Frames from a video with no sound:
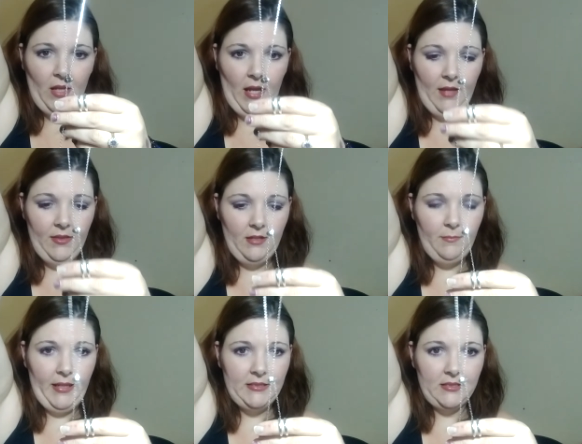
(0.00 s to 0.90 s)
And then
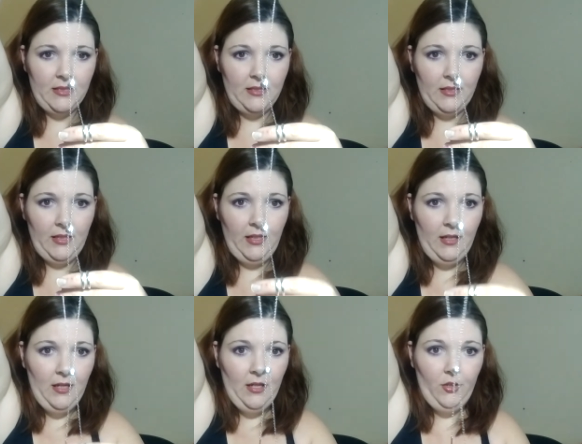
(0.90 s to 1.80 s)
basically
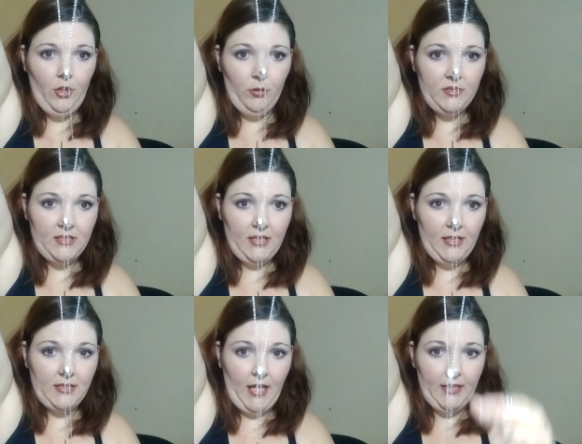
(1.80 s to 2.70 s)
those
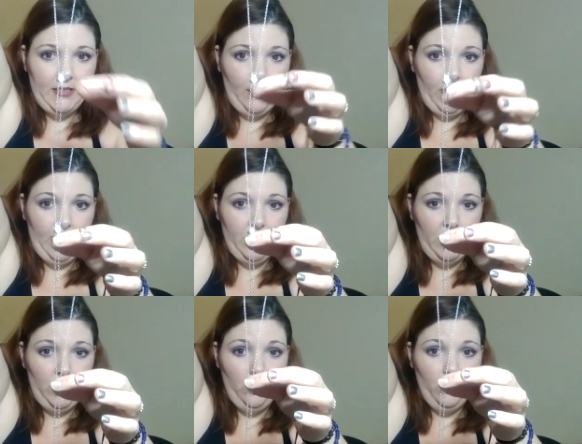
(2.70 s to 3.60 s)
things hang down and
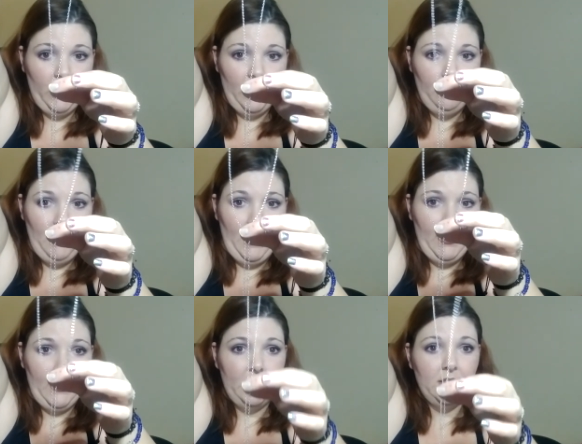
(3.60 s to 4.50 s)
then you can make
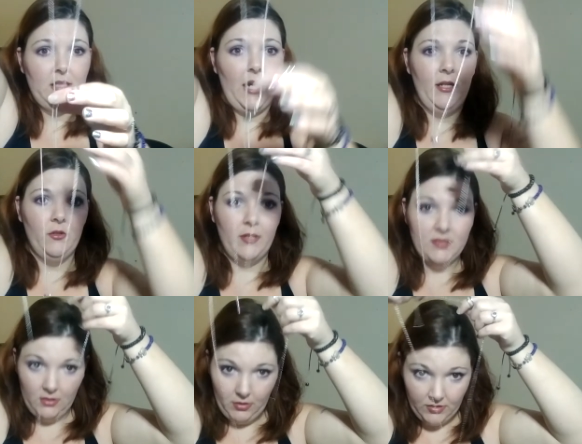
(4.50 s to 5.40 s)
it as tight or
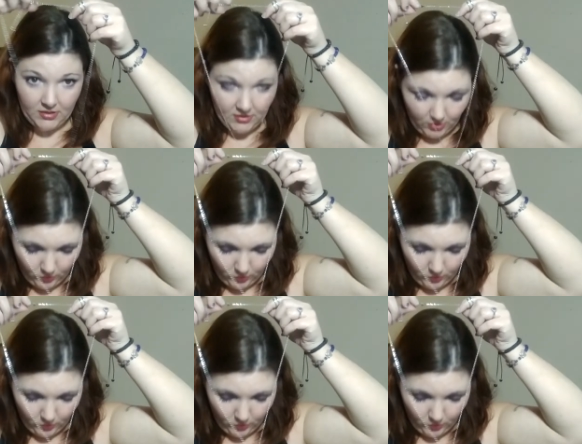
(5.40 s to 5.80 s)
as loose as you